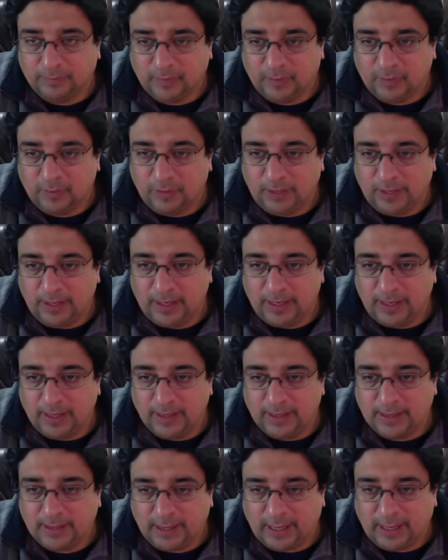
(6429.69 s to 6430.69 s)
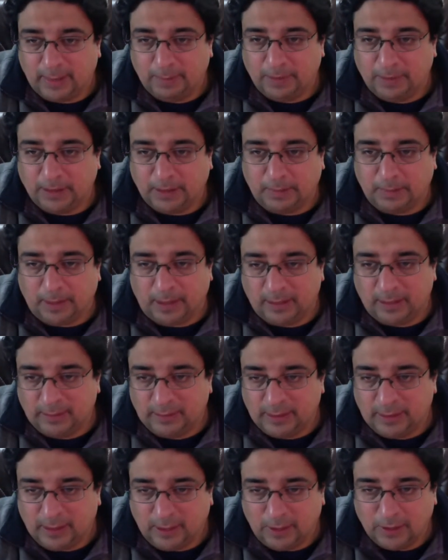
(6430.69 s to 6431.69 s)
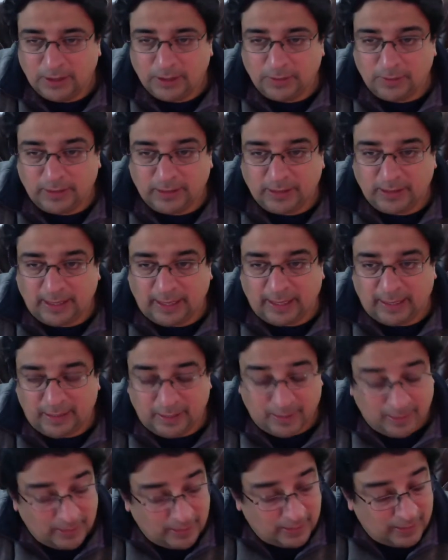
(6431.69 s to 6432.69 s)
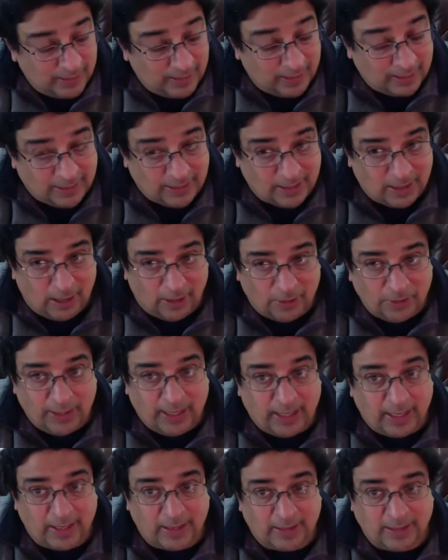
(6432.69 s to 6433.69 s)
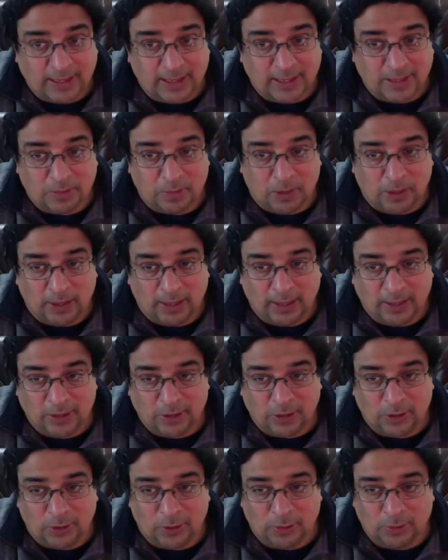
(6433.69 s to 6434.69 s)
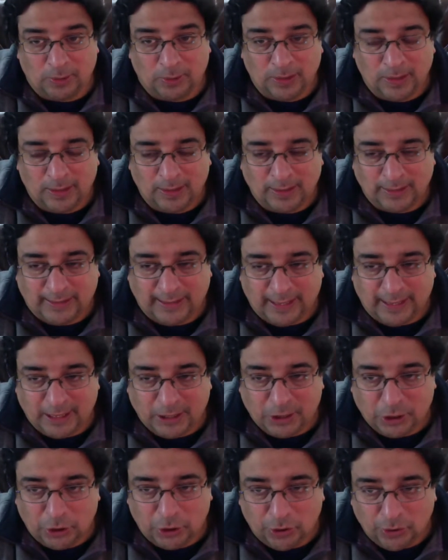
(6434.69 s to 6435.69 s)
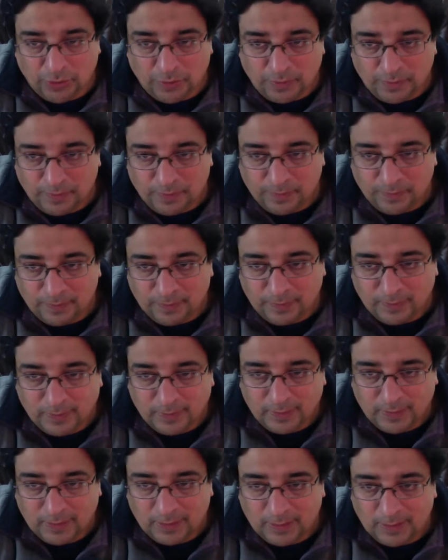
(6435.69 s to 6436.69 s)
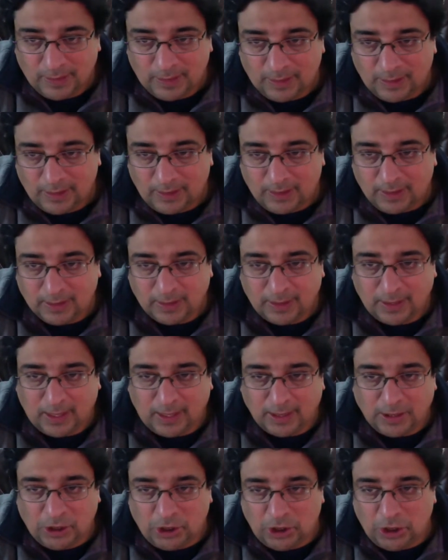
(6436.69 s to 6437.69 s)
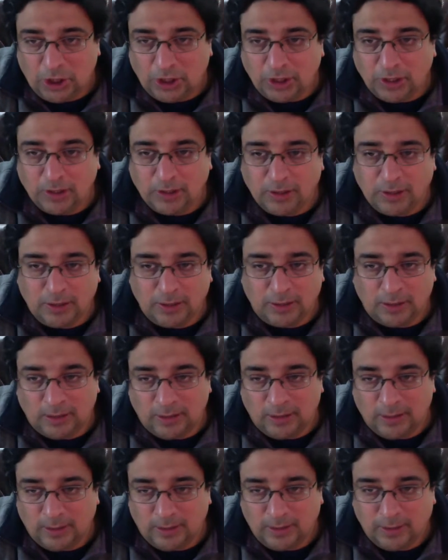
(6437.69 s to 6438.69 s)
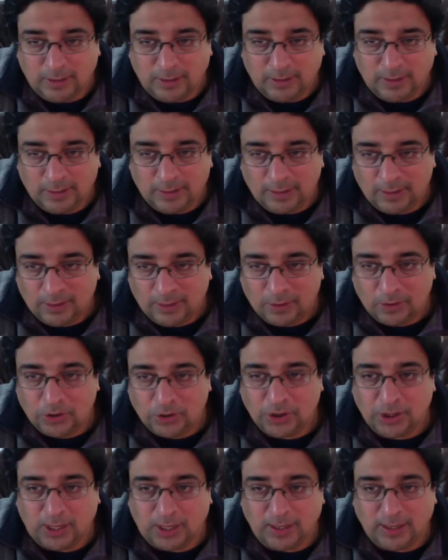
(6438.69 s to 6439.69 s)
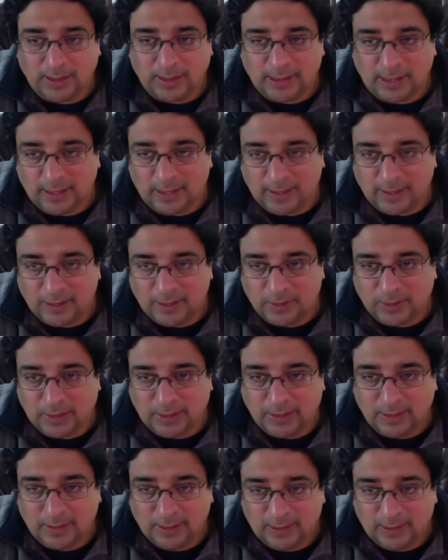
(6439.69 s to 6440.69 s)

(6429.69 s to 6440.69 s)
Very nice. Abbottabad. How's the weather here? It's cloudy here since morning, so did it snow? Karachi. Hushar is here as well.